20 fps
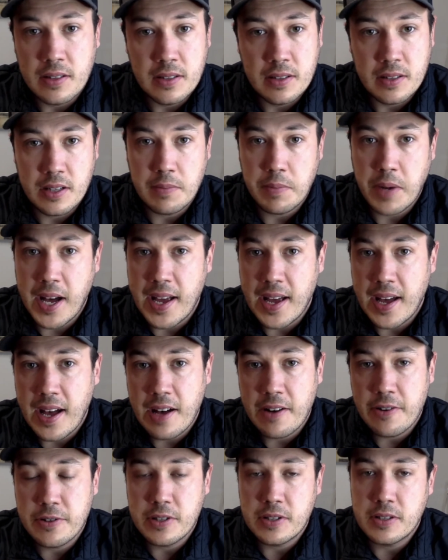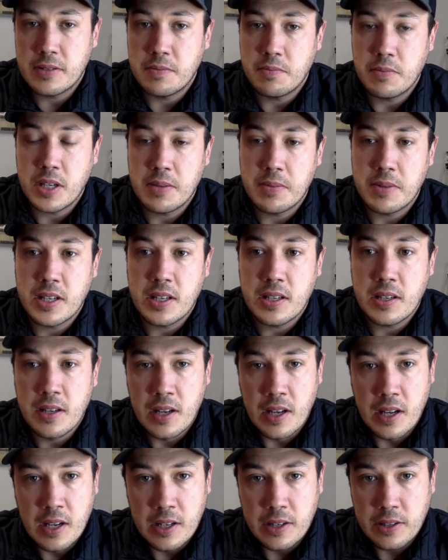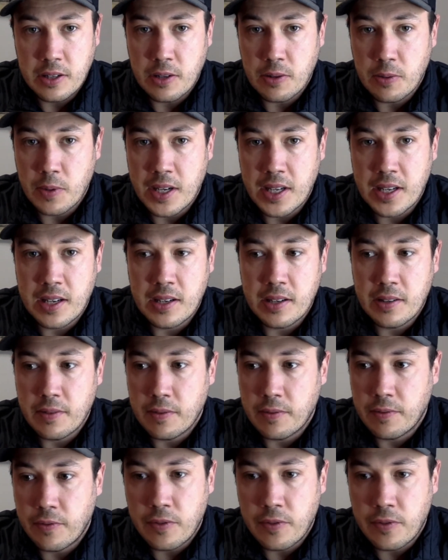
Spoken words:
to buy a house. Maybe you're waiting